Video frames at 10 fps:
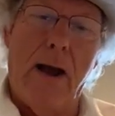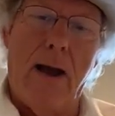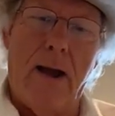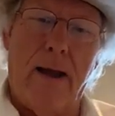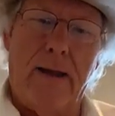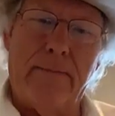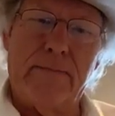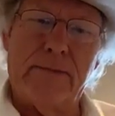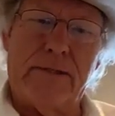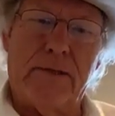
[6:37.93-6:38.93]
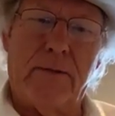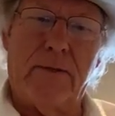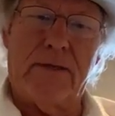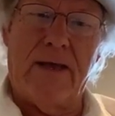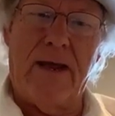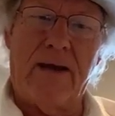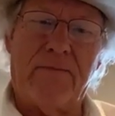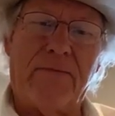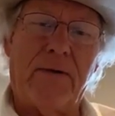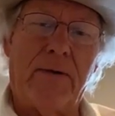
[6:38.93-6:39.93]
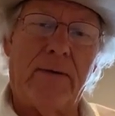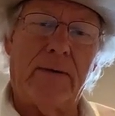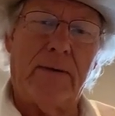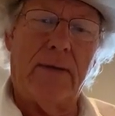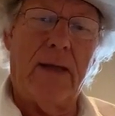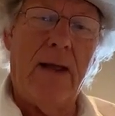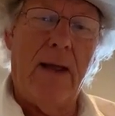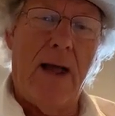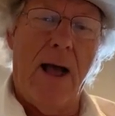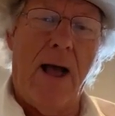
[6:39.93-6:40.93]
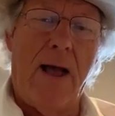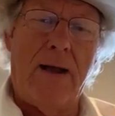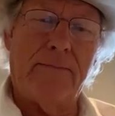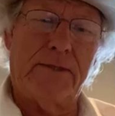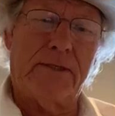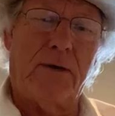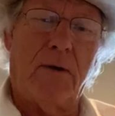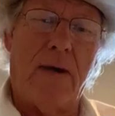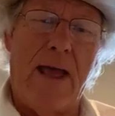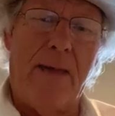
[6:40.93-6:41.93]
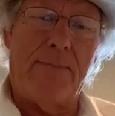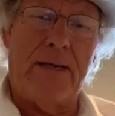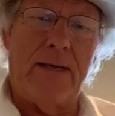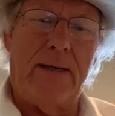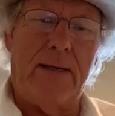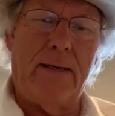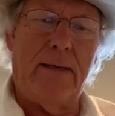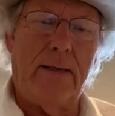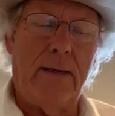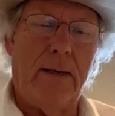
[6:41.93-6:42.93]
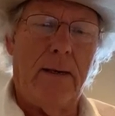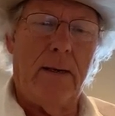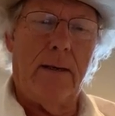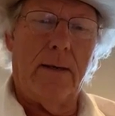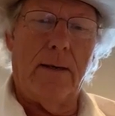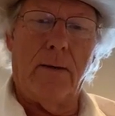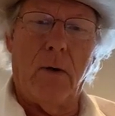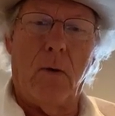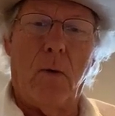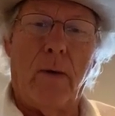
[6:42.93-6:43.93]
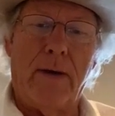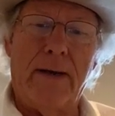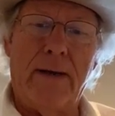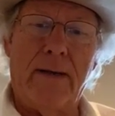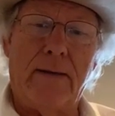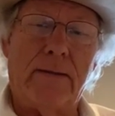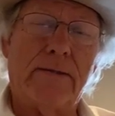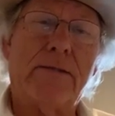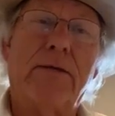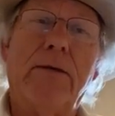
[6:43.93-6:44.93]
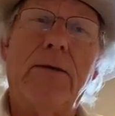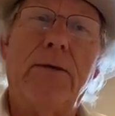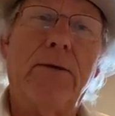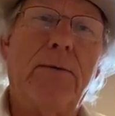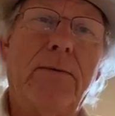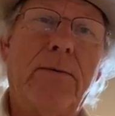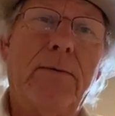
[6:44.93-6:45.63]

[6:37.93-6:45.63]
I'm so thankful, I'm so happy, no one else could do